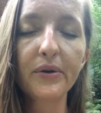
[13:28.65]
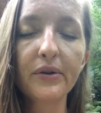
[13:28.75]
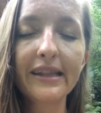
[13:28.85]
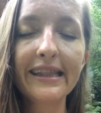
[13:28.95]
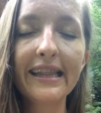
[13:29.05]

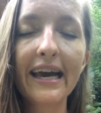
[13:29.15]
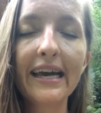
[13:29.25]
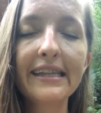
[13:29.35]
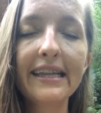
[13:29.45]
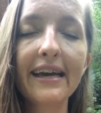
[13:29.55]
Light,
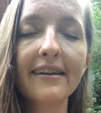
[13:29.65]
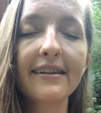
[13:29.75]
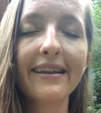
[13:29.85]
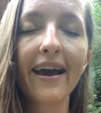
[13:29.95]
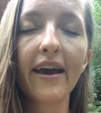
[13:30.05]
light,
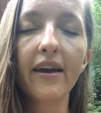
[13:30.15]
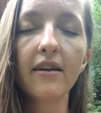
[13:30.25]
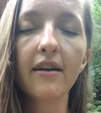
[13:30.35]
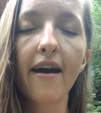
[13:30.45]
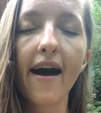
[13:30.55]
light.
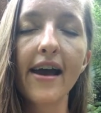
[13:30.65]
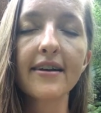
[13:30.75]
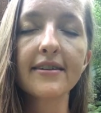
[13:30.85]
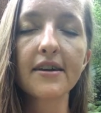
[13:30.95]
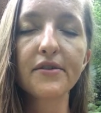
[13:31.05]
Our higher
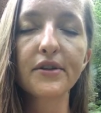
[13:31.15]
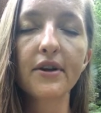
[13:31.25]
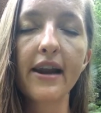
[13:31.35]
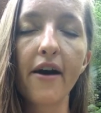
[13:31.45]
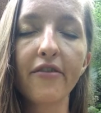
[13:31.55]
selves are
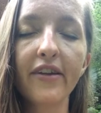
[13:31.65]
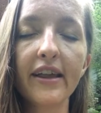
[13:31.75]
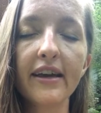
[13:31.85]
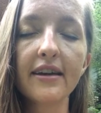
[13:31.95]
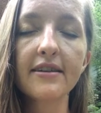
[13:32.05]
now
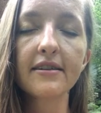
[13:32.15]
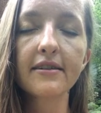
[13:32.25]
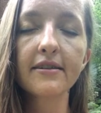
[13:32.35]
filling us.